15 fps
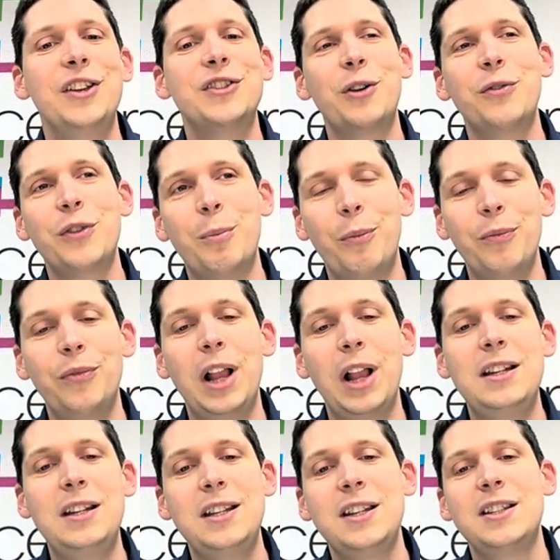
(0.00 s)
So the
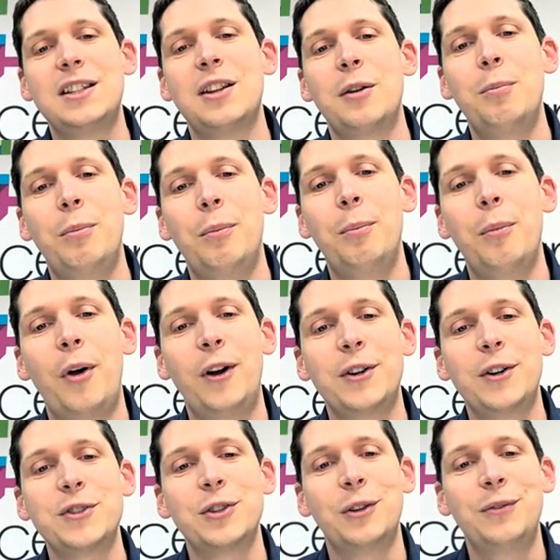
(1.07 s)
latest
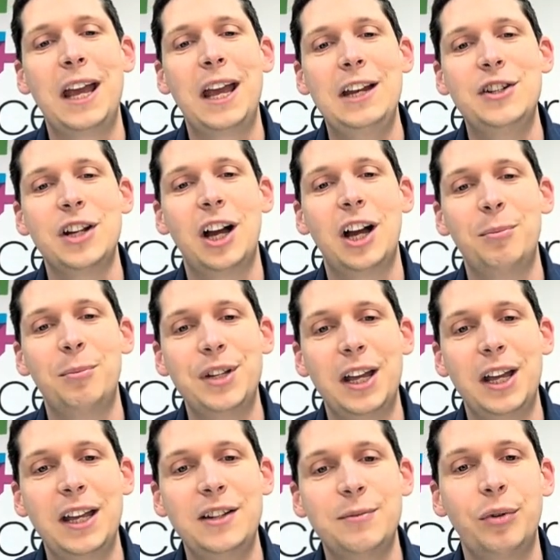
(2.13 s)
Microsoft Edge
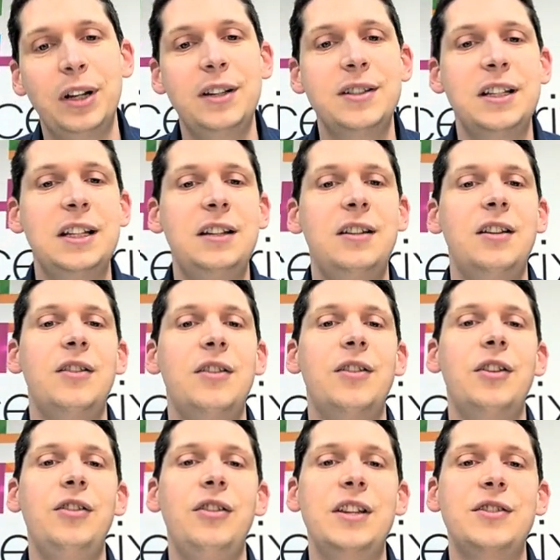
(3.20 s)
update brings in
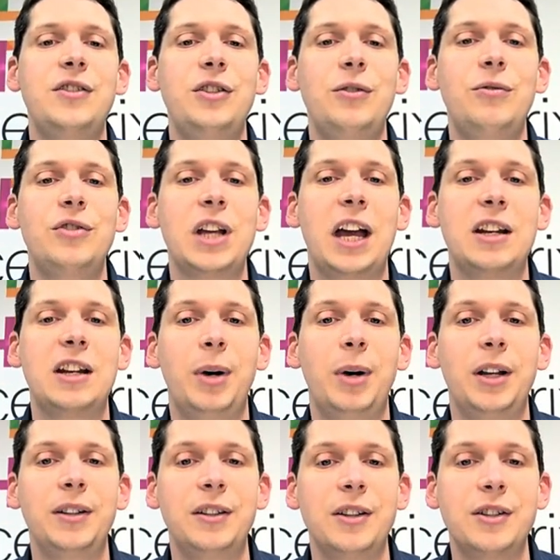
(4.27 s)
this new chat
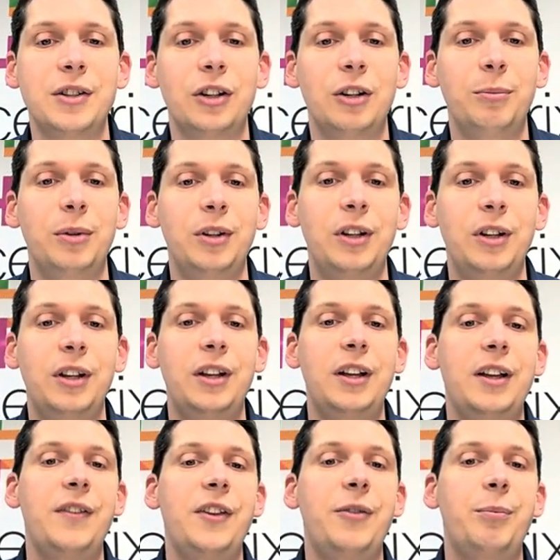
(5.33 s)
button at the top,
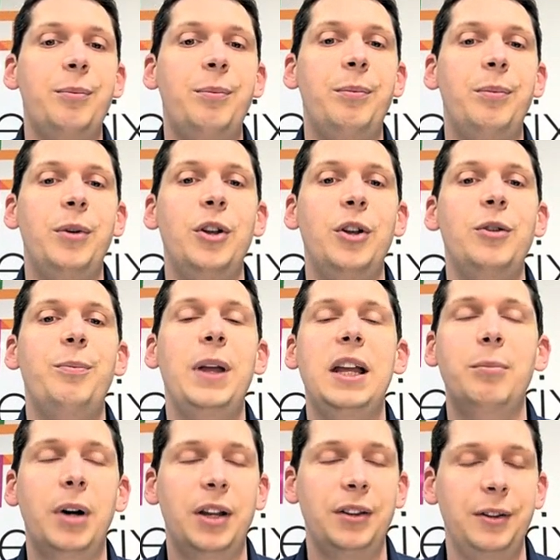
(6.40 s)
this blue
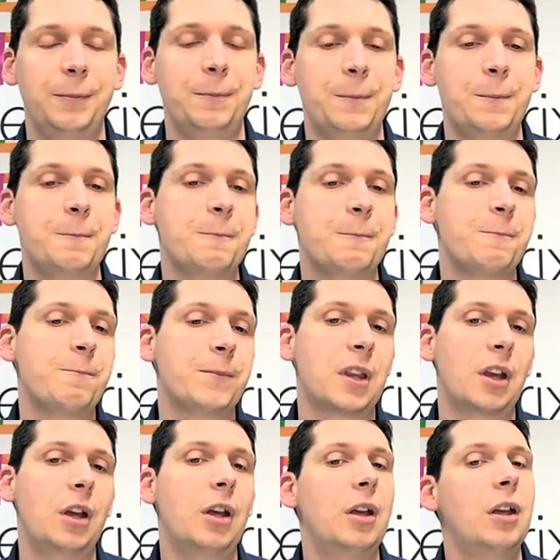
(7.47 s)
Bing button.
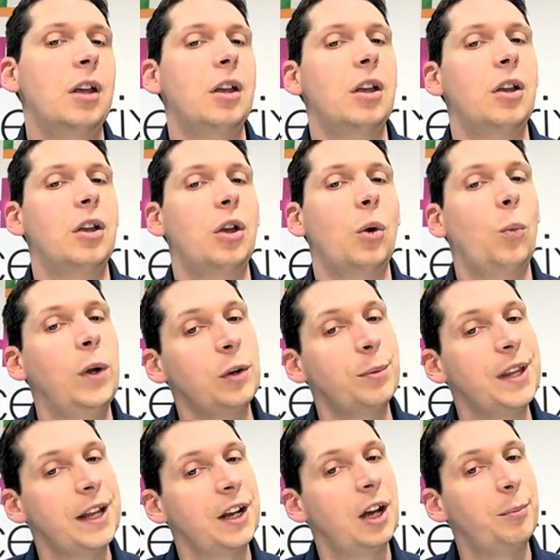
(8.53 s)
When you
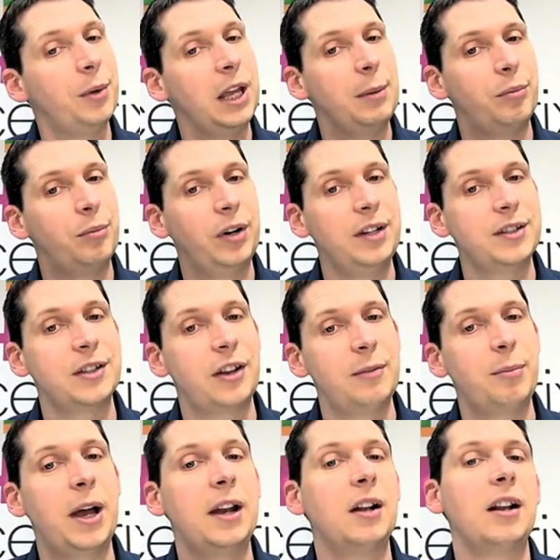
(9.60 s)
open that up, it brings a
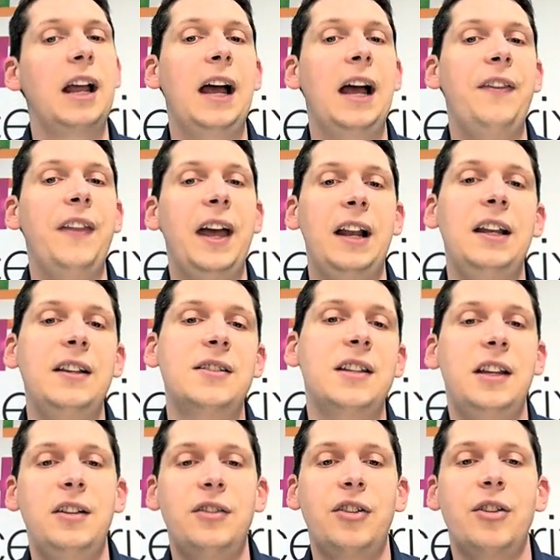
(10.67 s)
side panel and that links
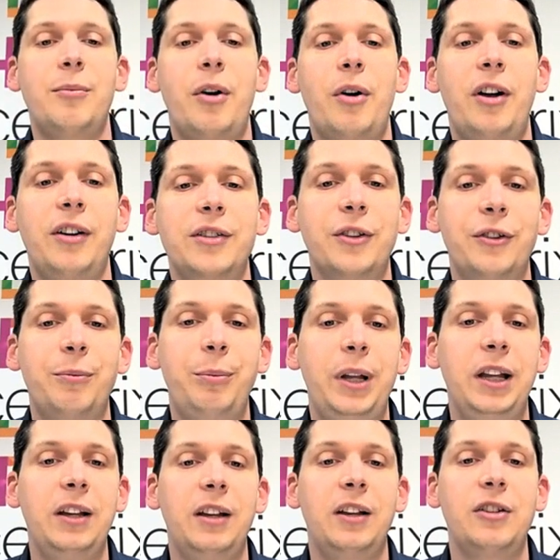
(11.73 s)
into the Microsoft
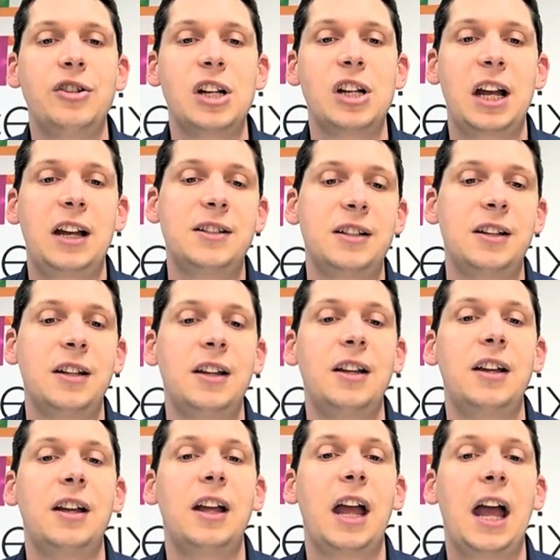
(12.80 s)
Bing chat
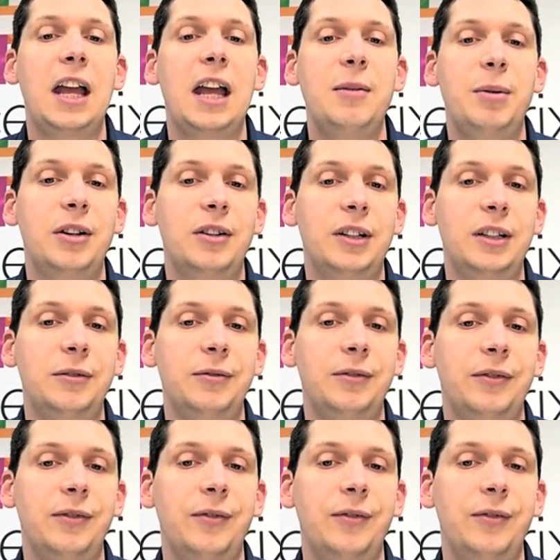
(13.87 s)
API.